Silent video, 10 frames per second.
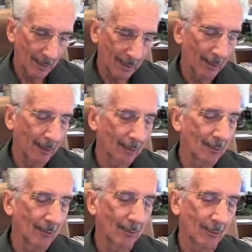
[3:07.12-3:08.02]
and,
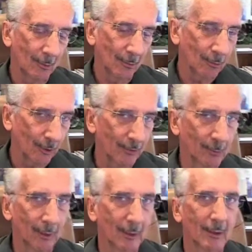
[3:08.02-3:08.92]
and you know, trust
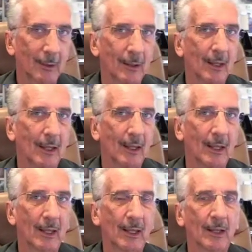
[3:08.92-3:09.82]
me,
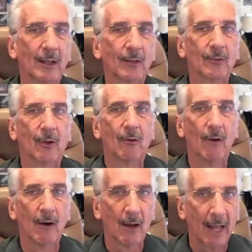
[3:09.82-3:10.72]
it is
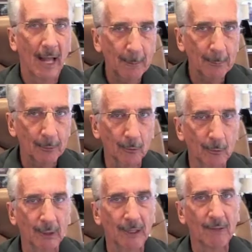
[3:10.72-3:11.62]

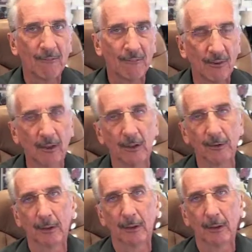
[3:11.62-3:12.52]
absolutely
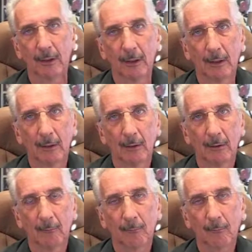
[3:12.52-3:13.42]
fun
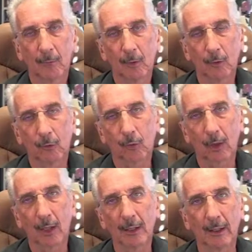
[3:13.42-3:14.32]
to
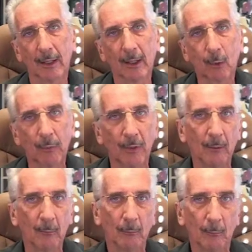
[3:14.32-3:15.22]
try to help
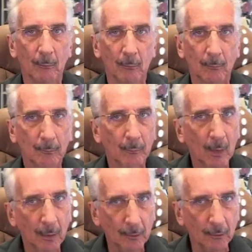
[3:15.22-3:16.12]
them
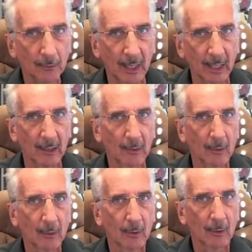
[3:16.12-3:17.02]
understand
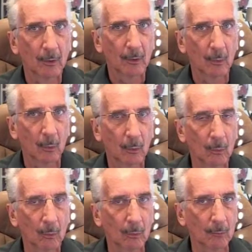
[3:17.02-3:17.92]

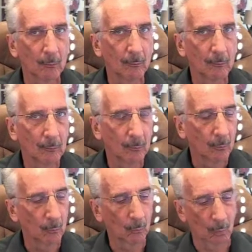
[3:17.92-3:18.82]
um,
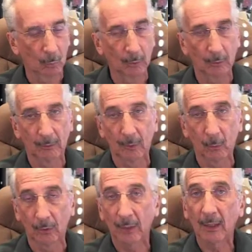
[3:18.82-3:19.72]
what we're,
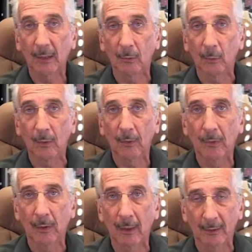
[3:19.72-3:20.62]
we're dealing with
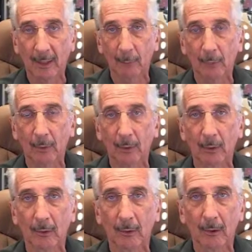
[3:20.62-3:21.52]
at that
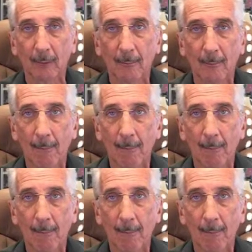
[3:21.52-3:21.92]
particular time